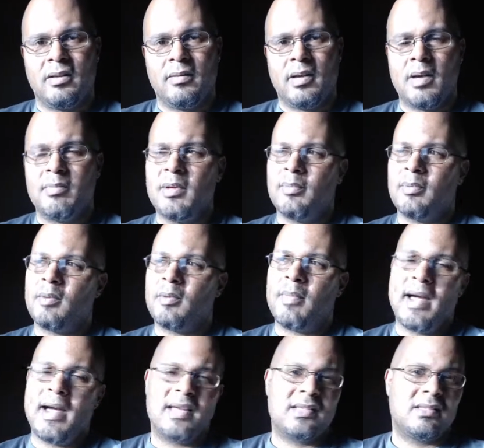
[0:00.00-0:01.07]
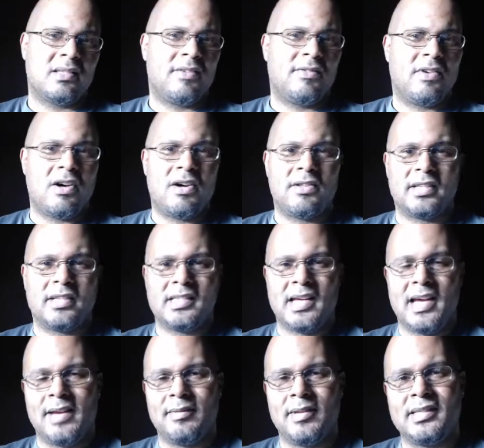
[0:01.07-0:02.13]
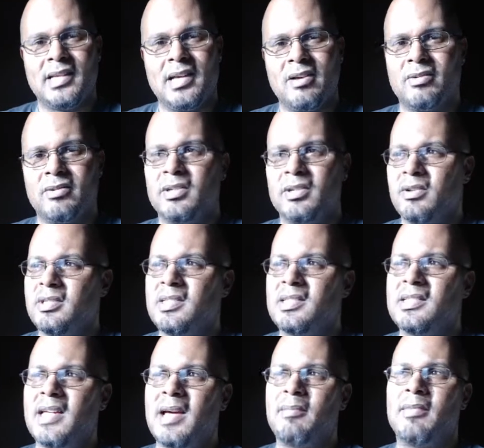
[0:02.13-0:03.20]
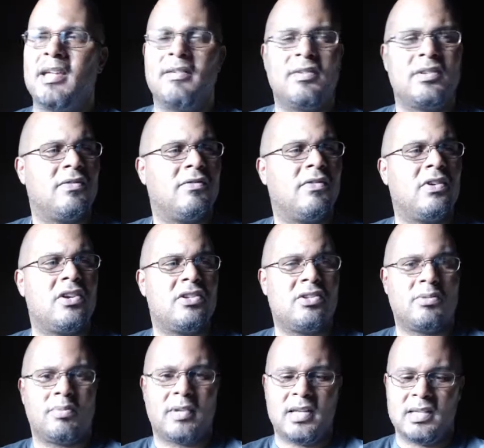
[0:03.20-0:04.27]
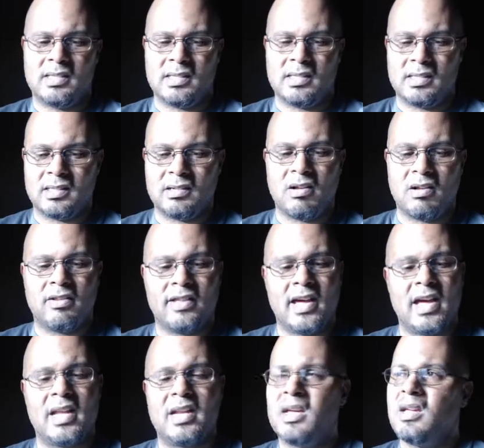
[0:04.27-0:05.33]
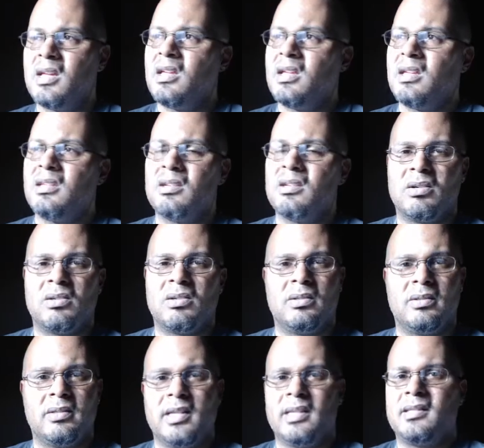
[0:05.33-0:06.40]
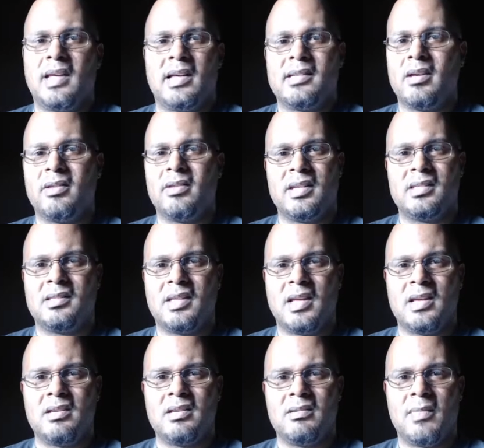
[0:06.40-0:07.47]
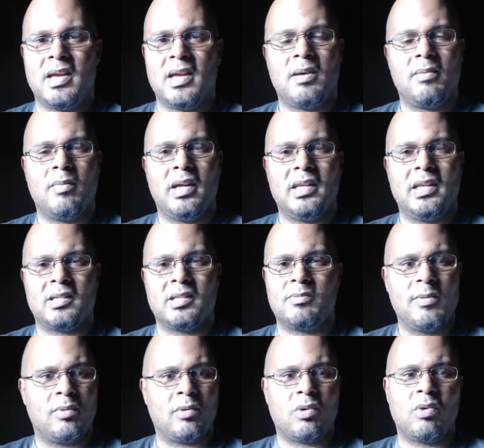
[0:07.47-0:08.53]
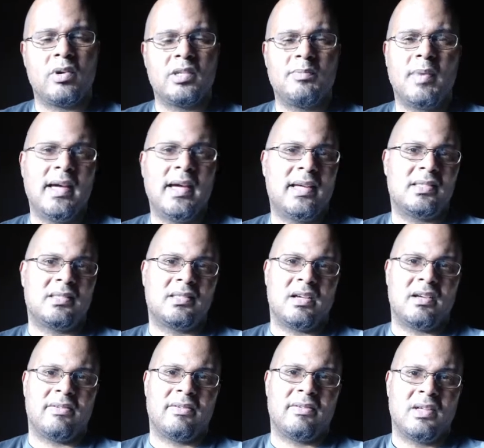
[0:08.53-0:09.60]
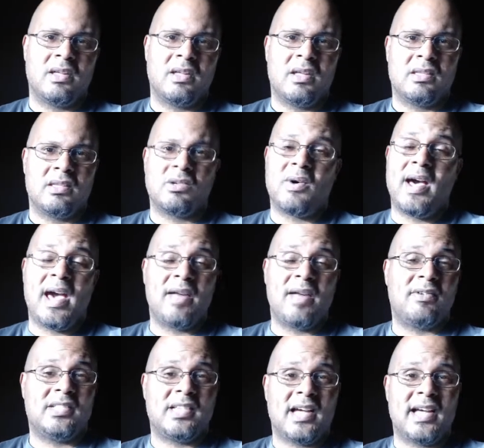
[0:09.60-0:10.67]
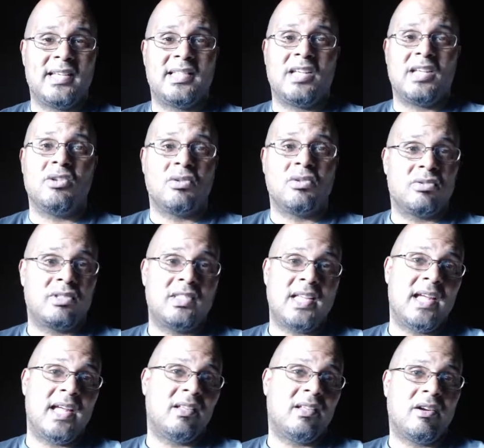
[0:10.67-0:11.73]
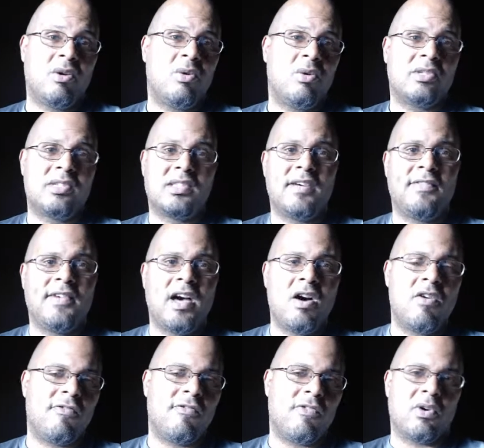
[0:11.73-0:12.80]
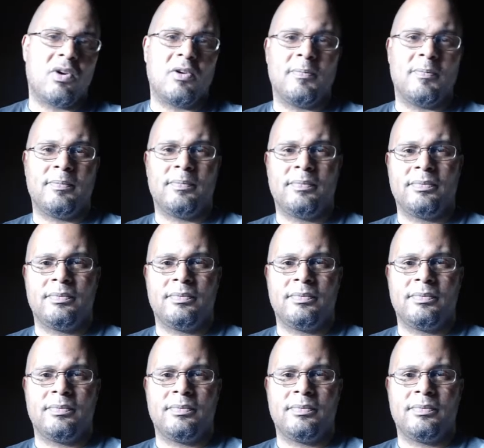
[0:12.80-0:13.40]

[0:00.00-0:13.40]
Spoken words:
And people are buying stuff all the time. That's how, you know, these Sam Levitts and furniture places and all that, you know, that's how they stay making money, because people are always buying stuff. So advertise that you'll take their old stuff out for them.